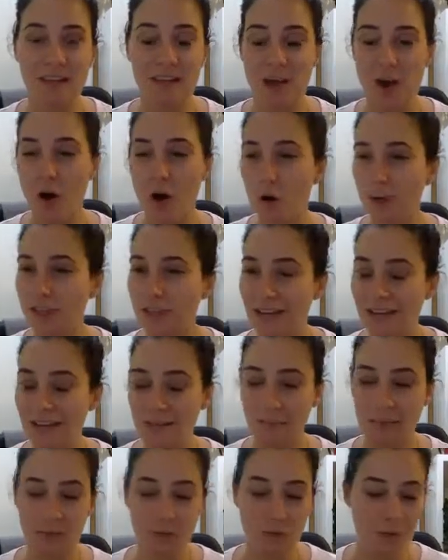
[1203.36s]
their whole day is
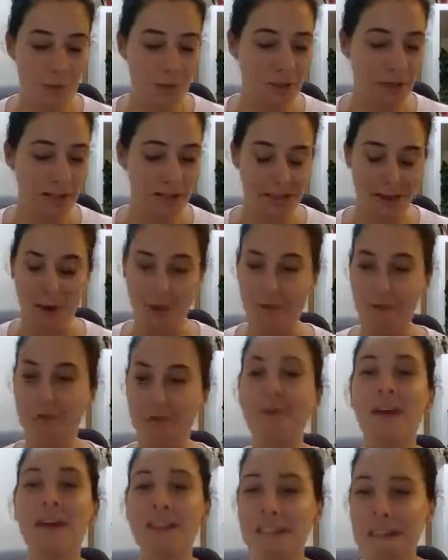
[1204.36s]
miserable and they're a
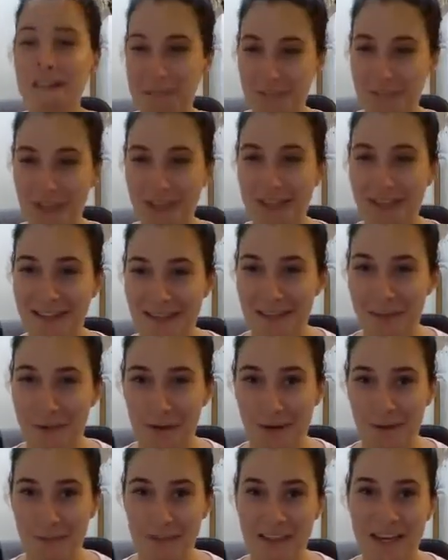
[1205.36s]
victim to their
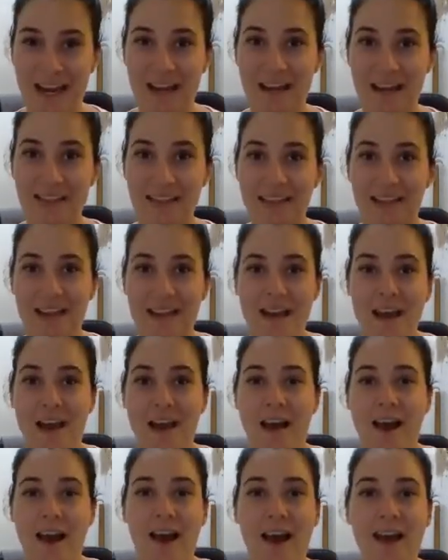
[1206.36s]
circumstance.
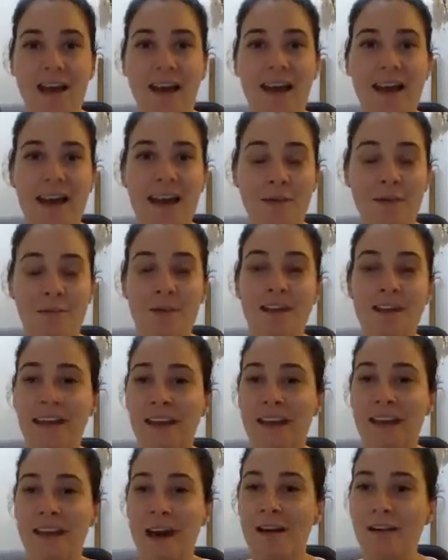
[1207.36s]
And he really
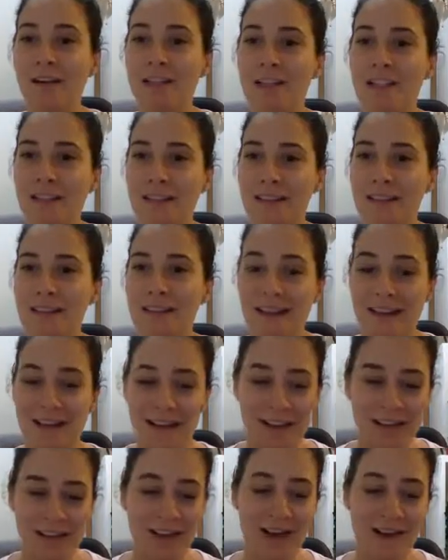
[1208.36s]

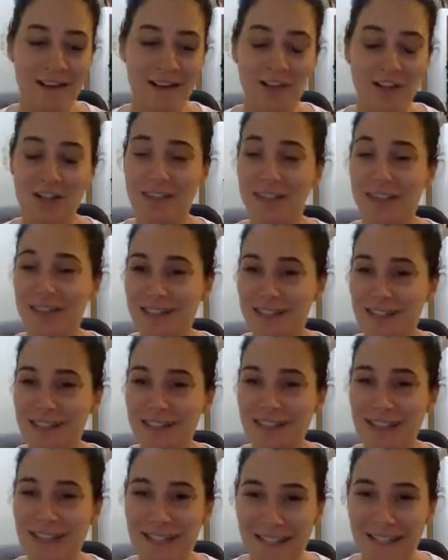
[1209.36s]
encourages us to
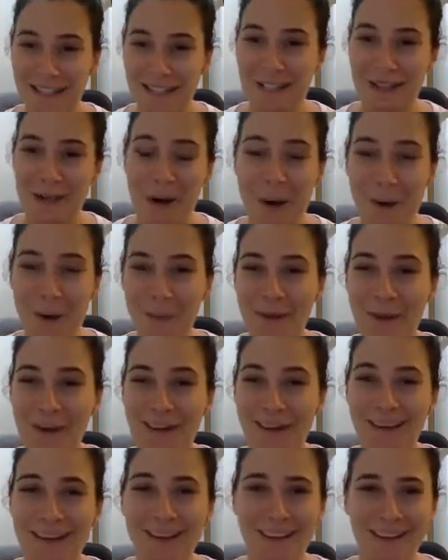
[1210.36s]
say, stop
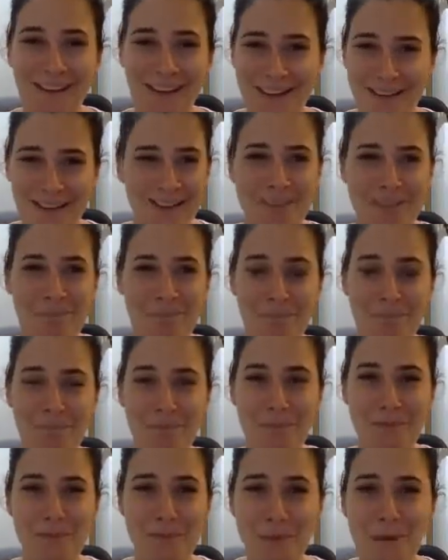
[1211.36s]

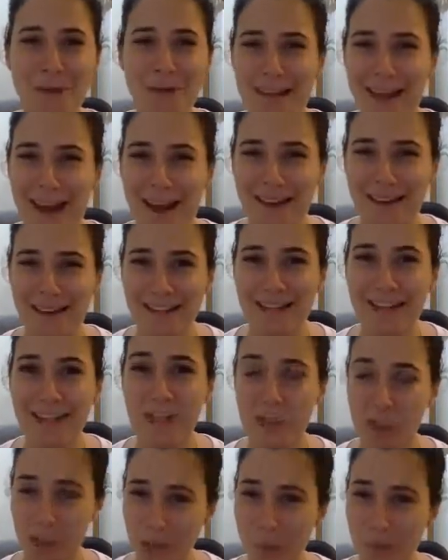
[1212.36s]
doing that. It's
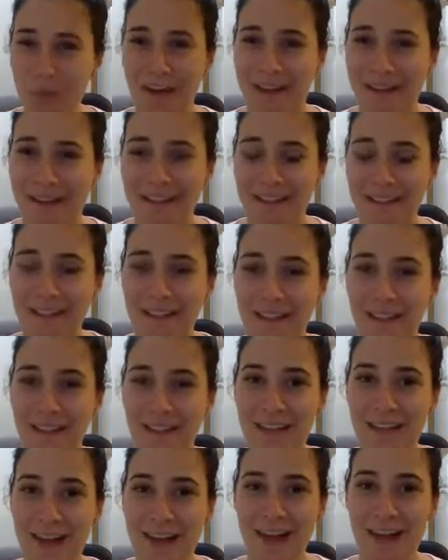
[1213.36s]
stupid.
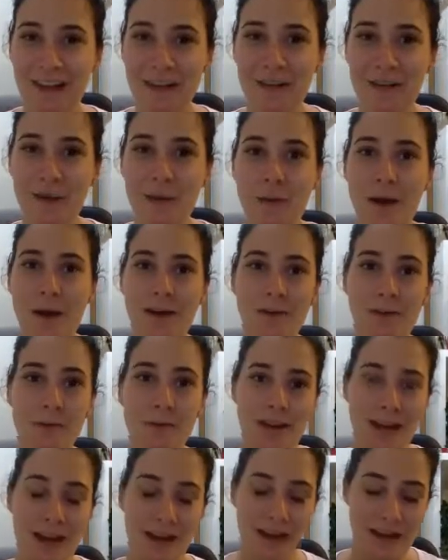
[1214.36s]
Yeah, you are
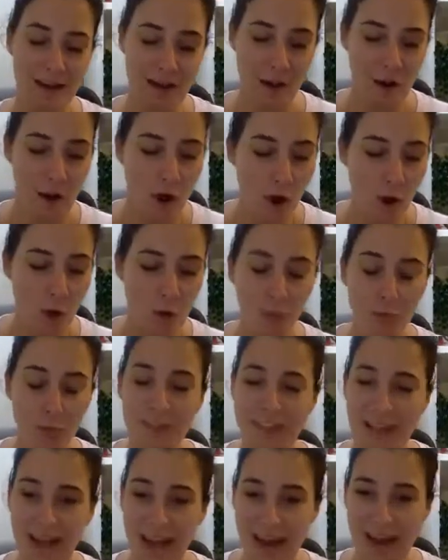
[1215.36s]
creating a whole
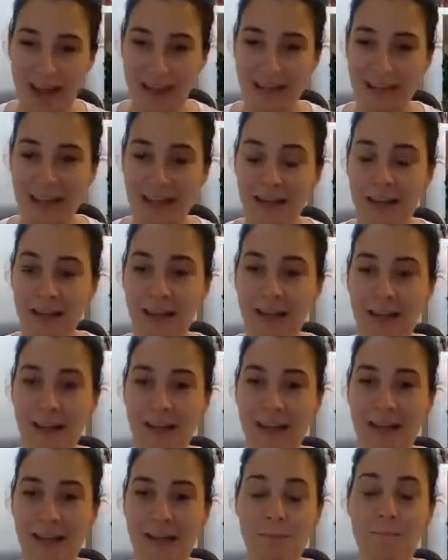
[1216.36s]
day
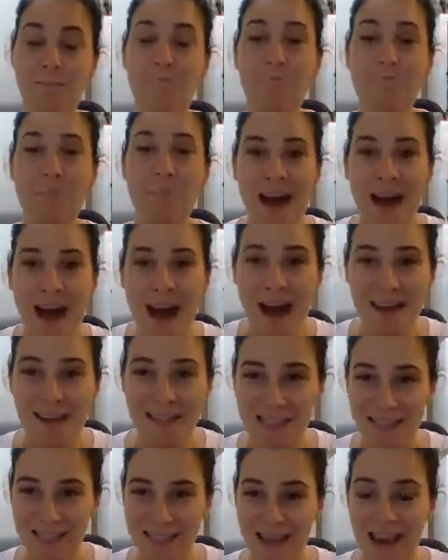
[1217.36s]
in a bad
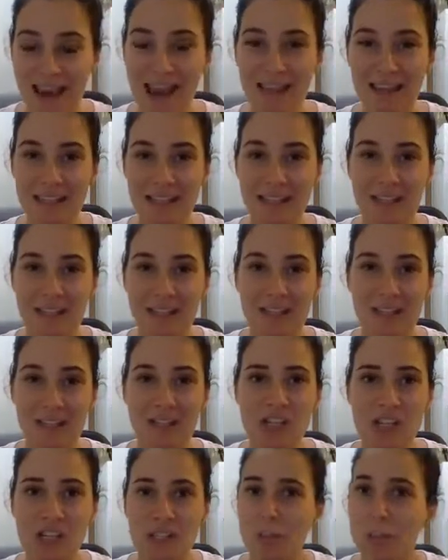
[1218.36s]
state
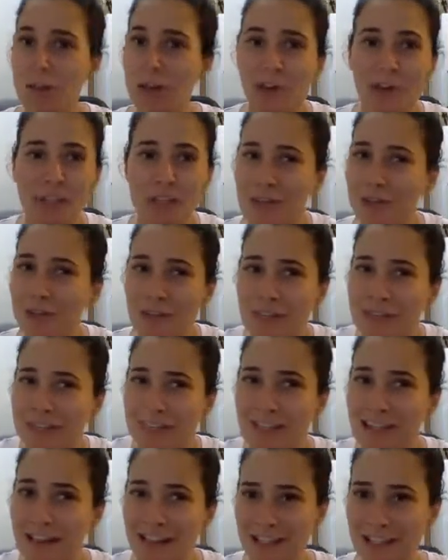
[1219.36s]
just because you
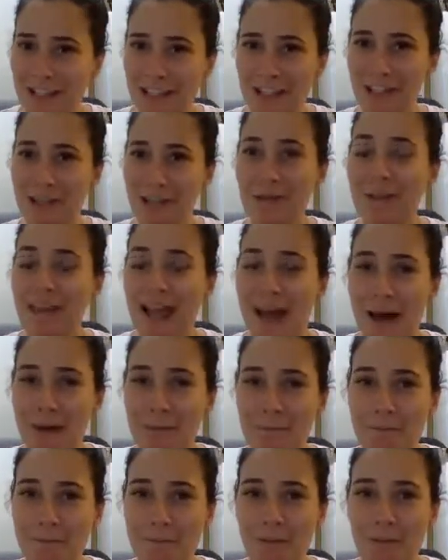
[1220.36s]
decided to do that.
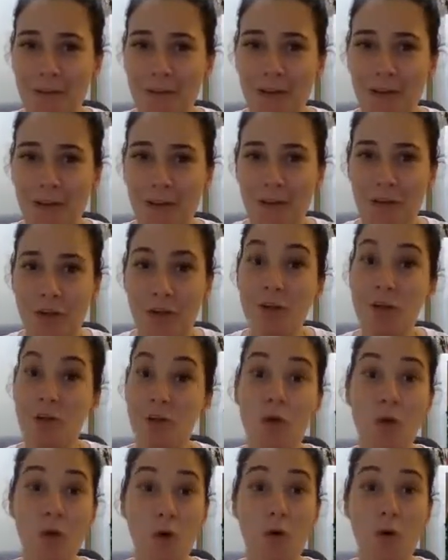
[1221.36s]
You know,
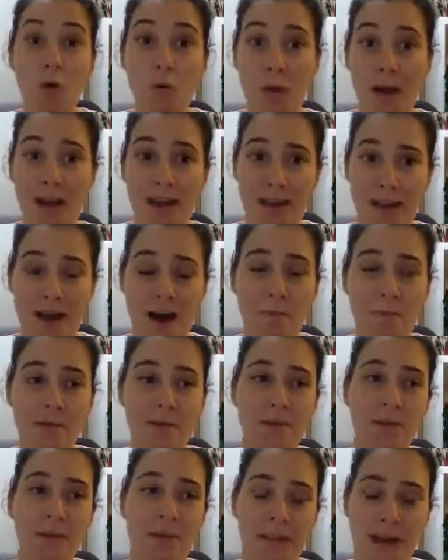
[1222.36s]
you could wake up
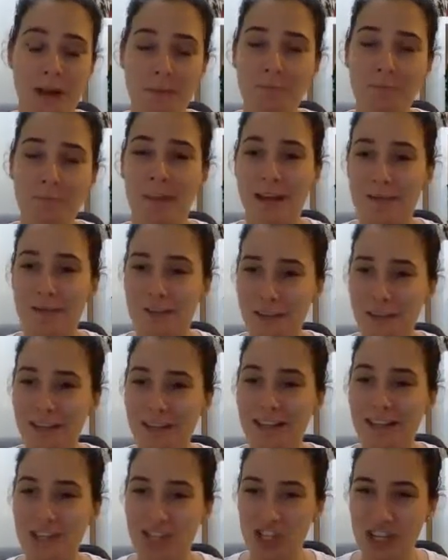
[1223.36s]
and go, yep, I feel
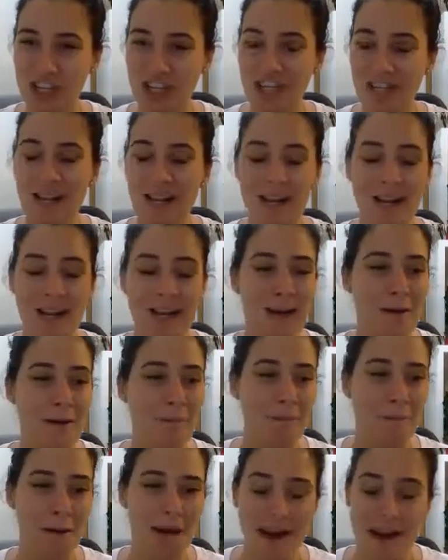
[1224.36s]
like shit,
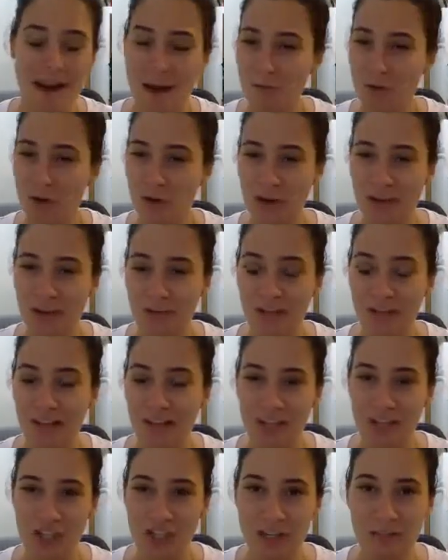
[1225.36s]
but I'm not going to feel
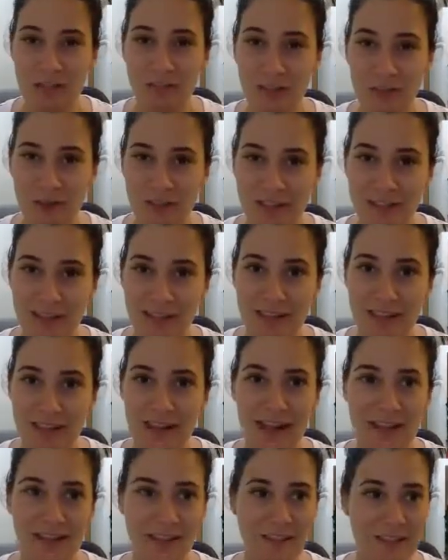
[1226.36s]
like shit for the rest of the
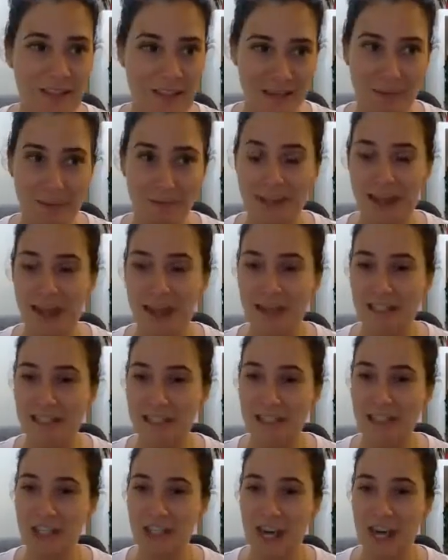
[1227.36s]
day, so something has
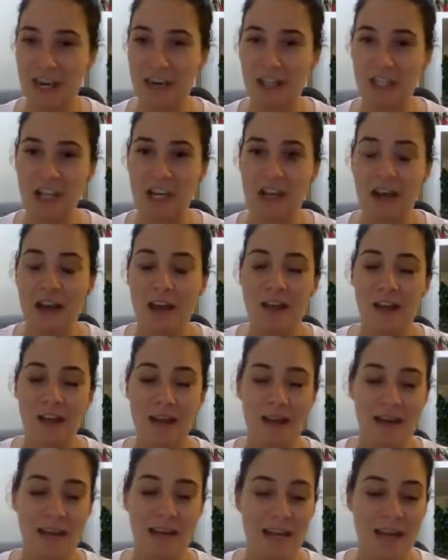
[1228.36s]
to change.
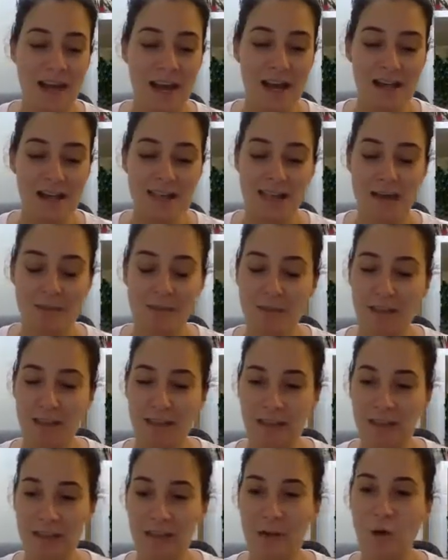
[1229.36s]
Now, he has a
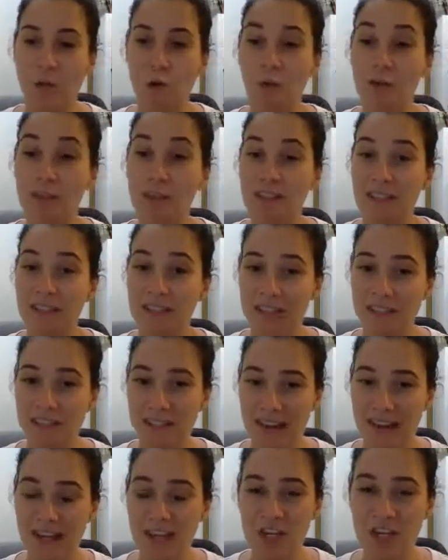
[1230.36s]
method called the
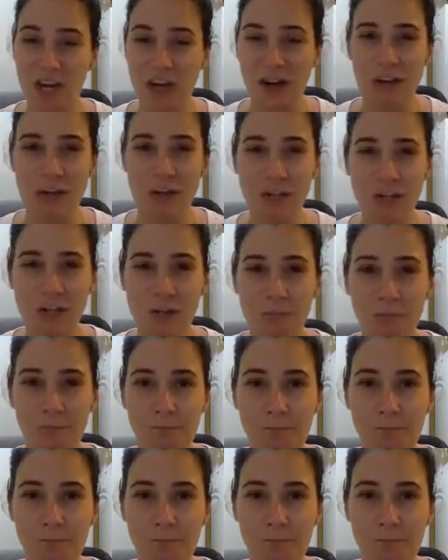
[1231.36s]
state change,